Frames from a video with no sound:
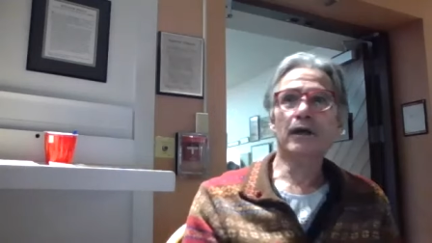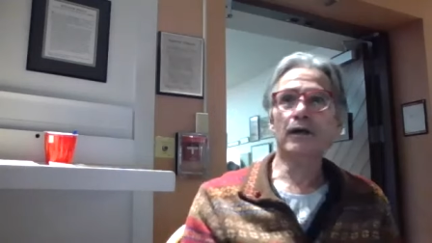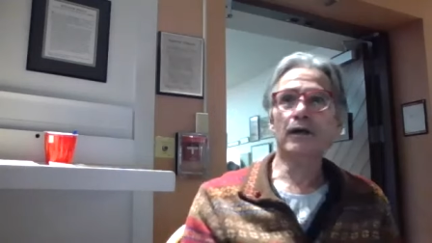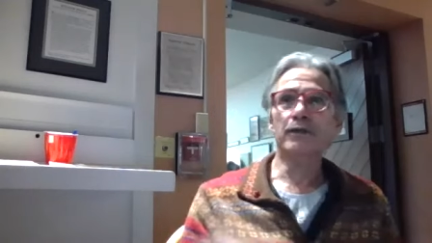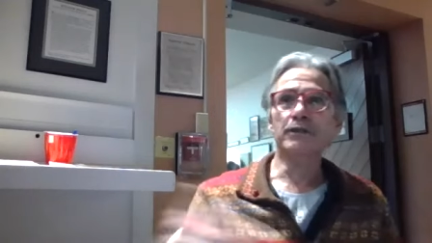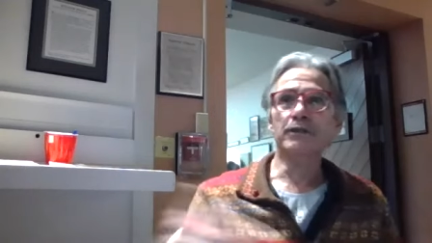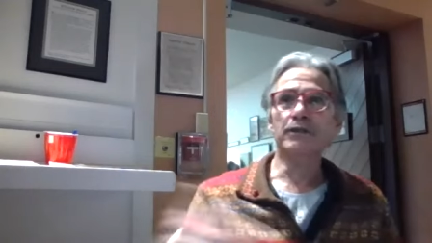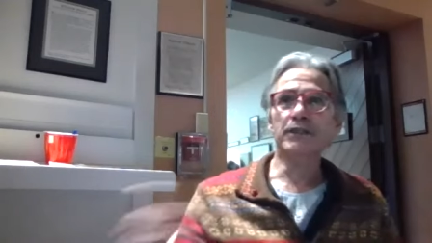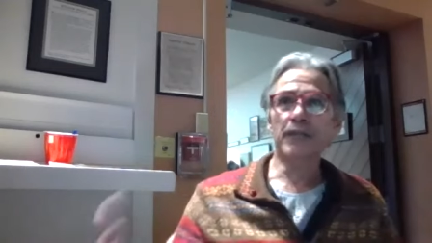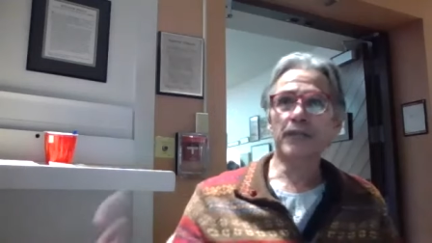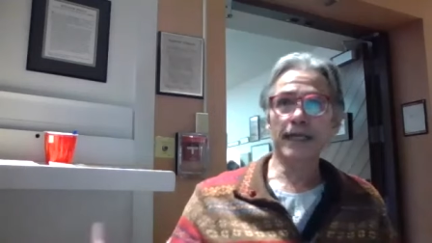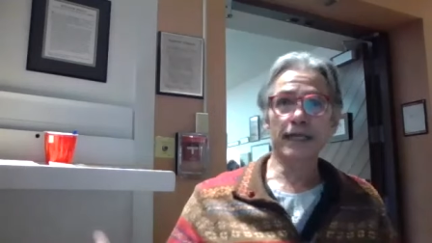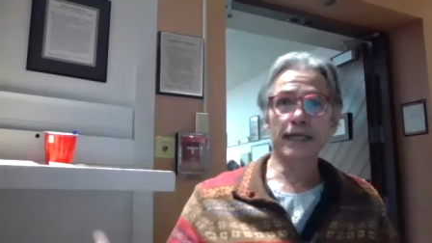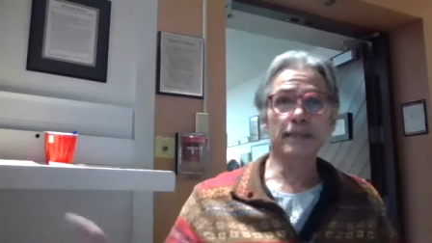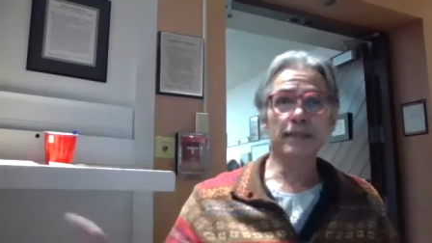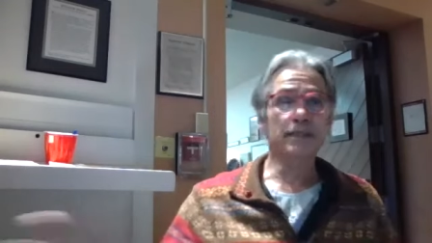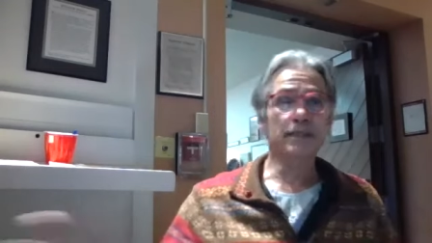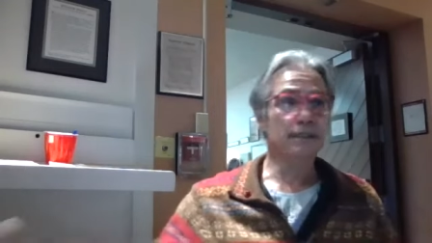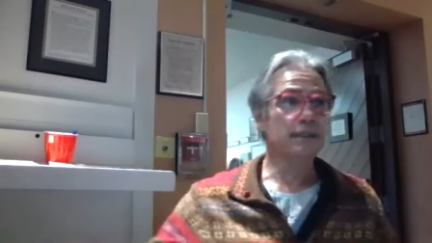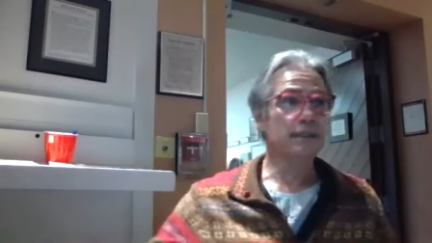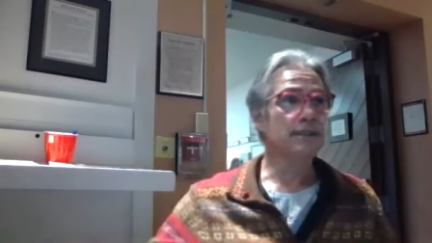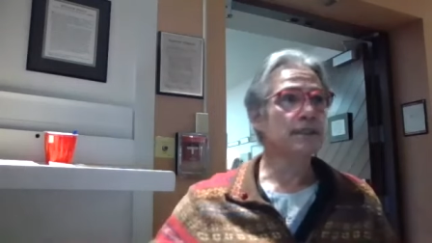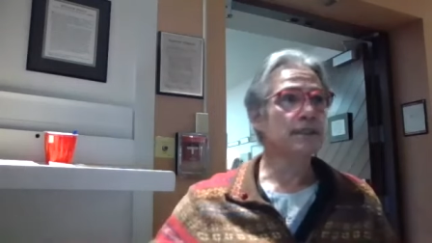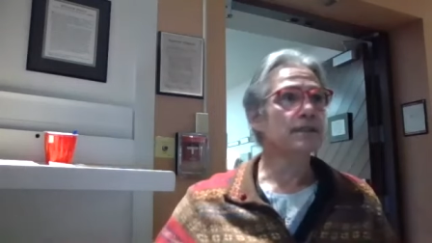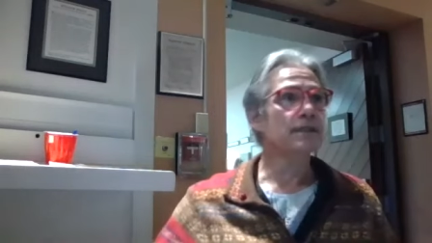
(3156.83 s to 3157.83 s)
art
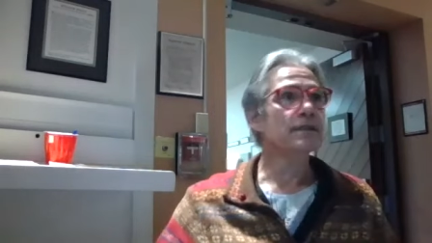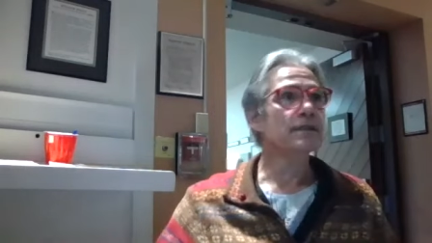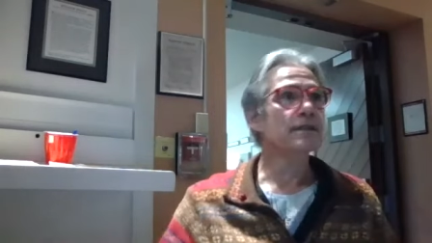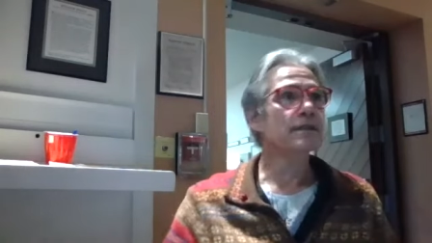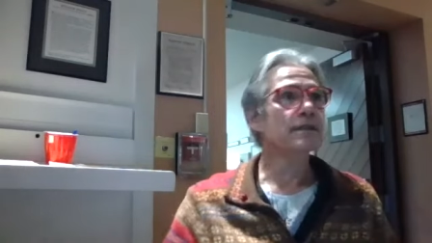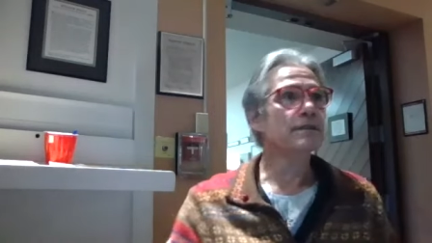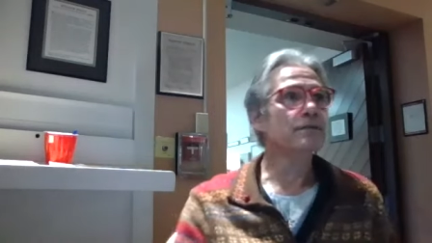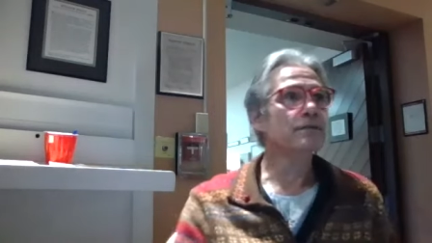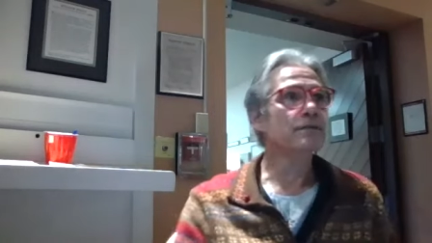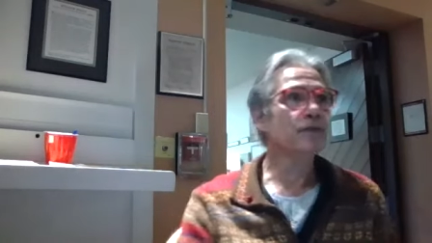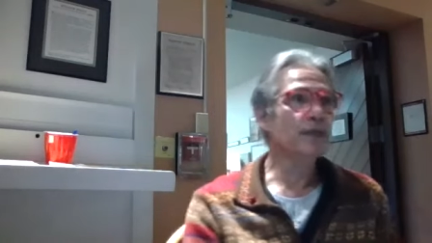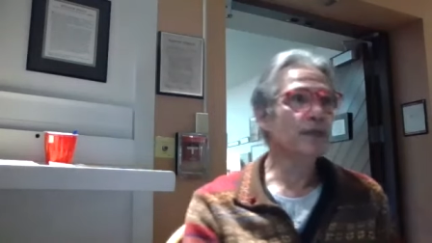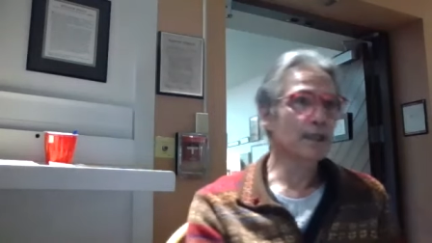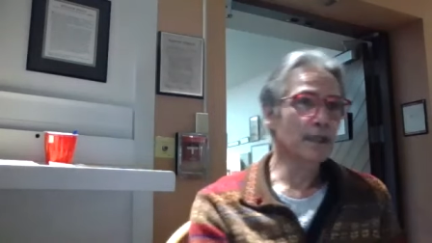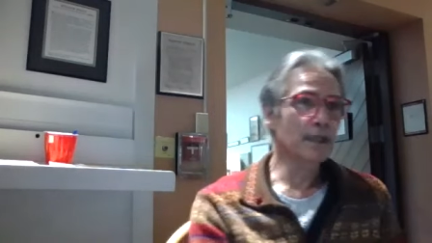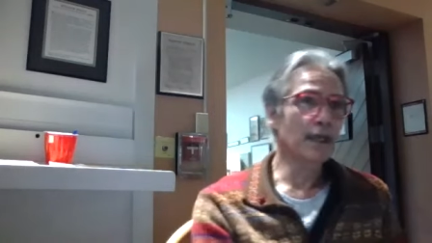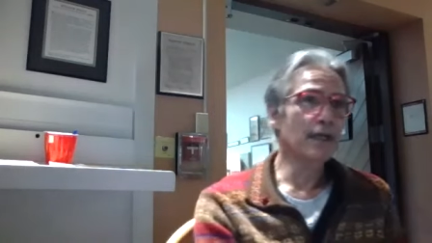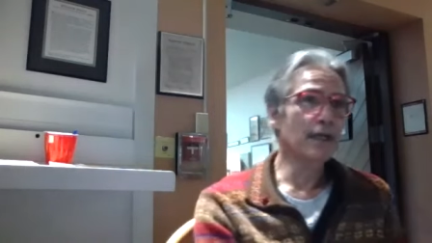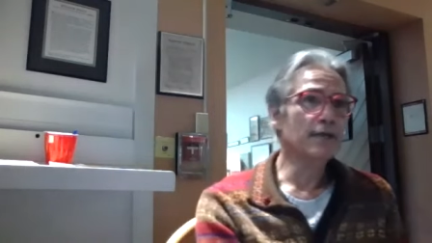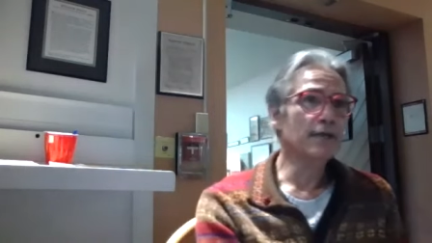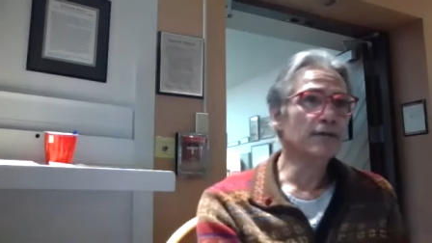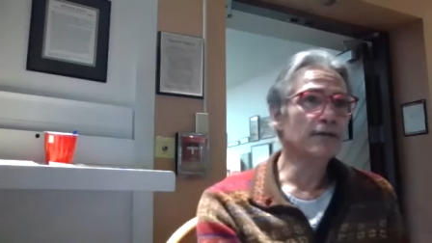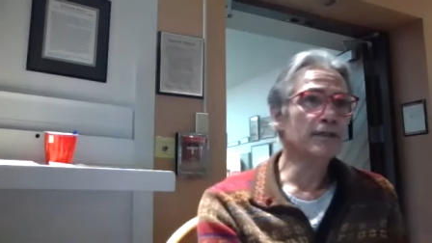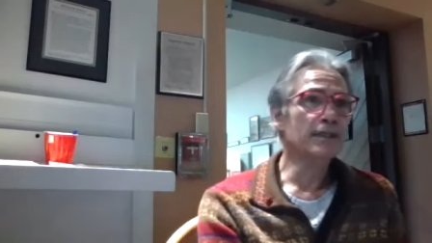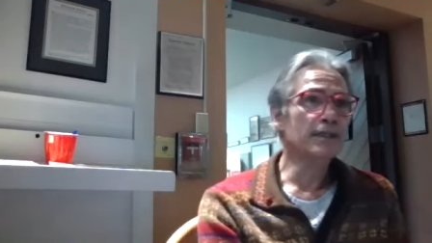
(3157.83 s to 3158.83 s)
changes
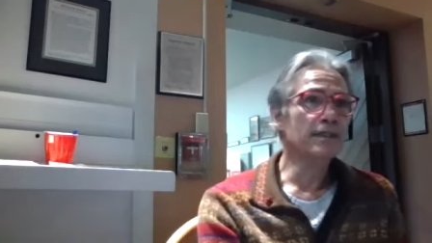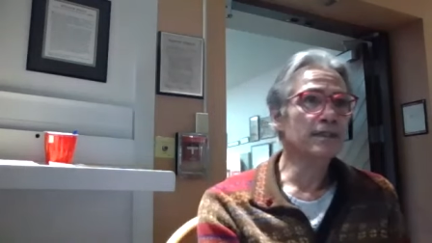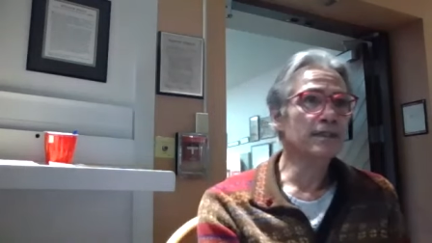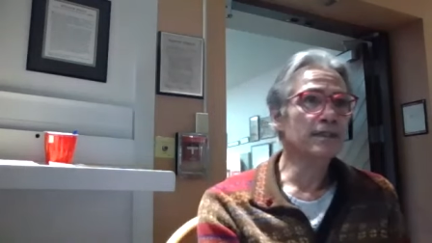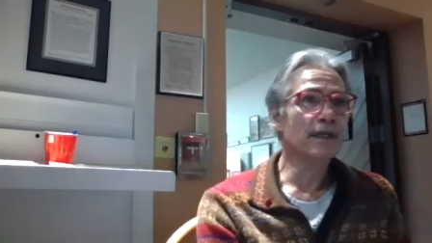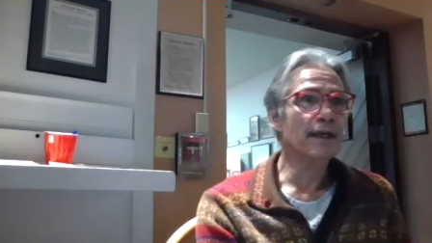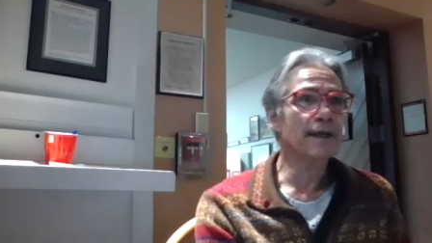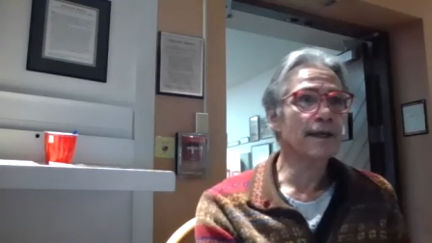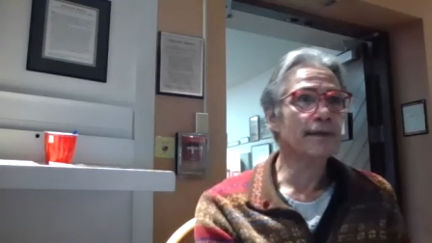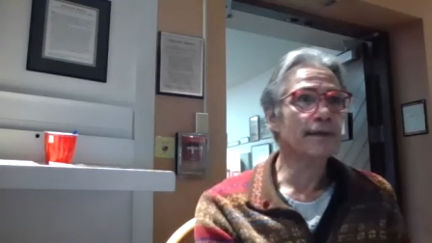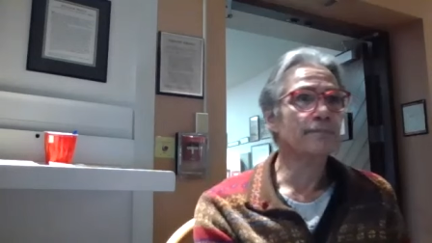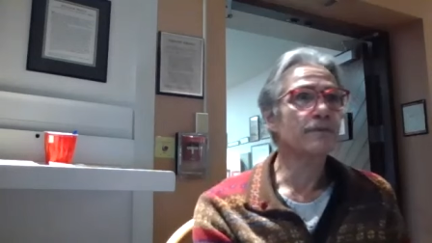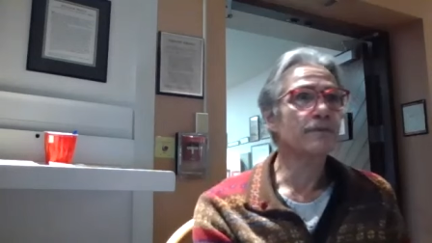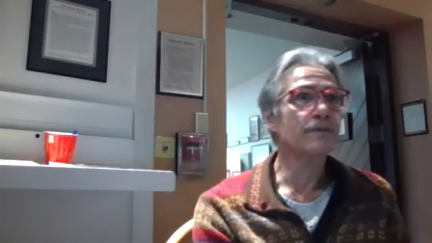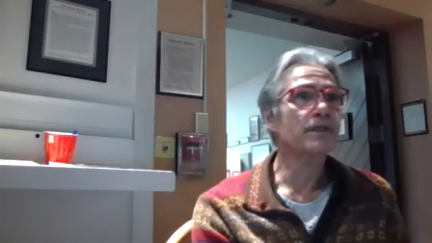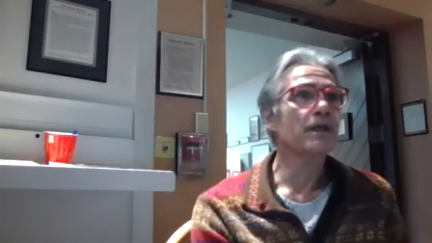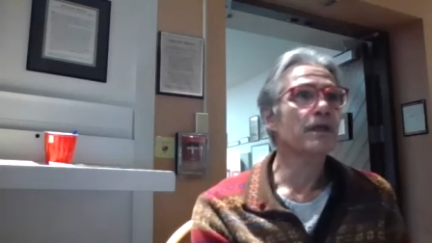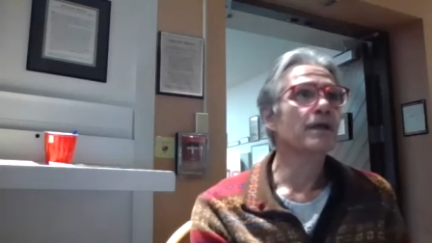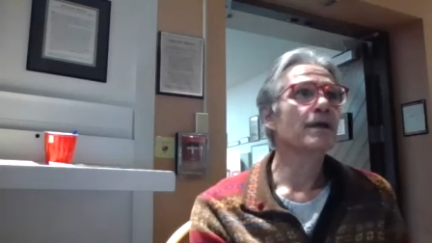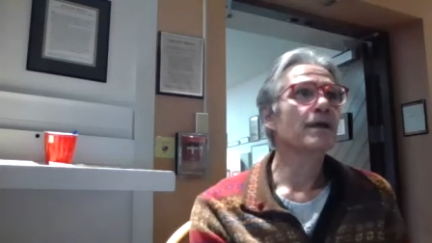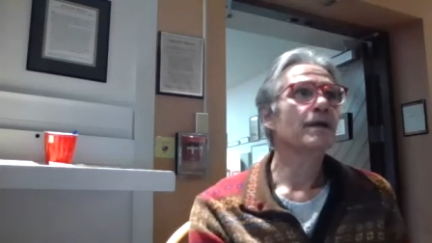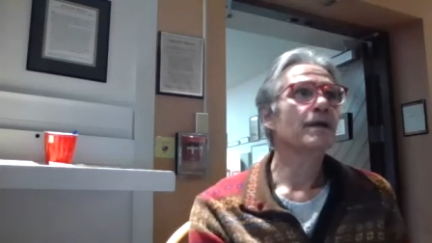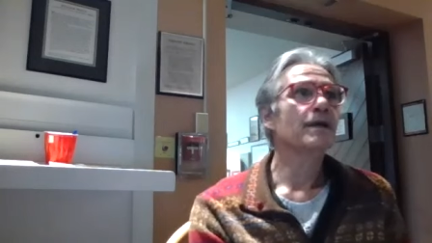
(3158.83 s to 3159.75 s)
along with the times.